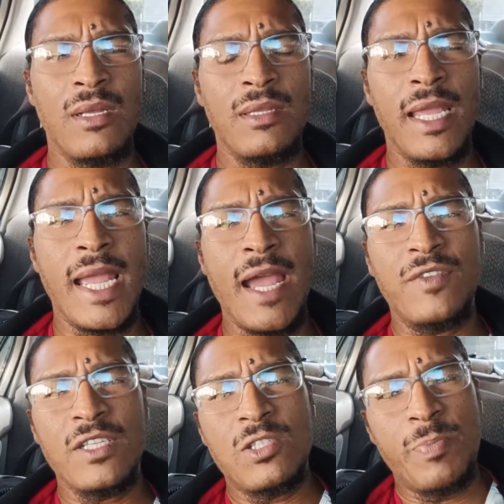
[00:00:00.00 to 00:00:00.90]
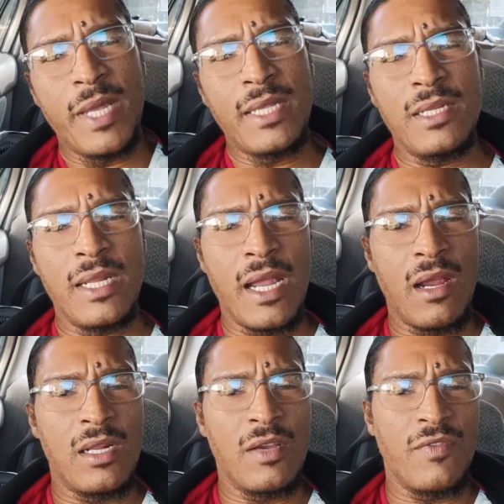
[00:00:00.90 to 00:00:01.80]
They have to spin the
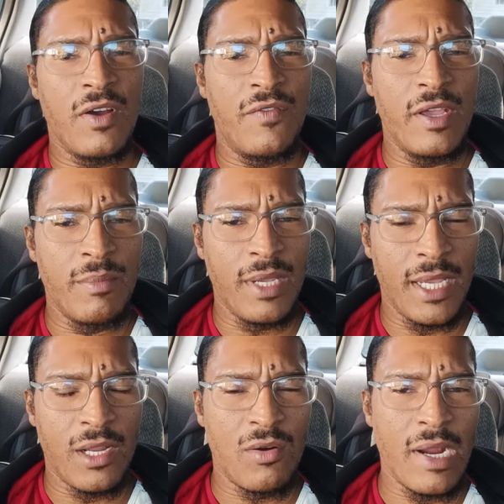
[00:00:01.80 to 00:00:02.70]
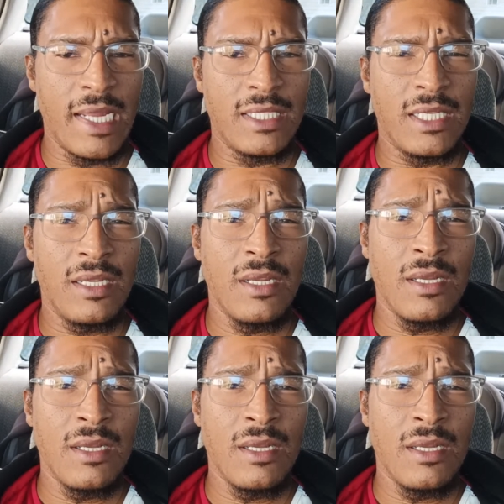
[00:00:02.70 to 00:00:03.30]
narrative of him being crazy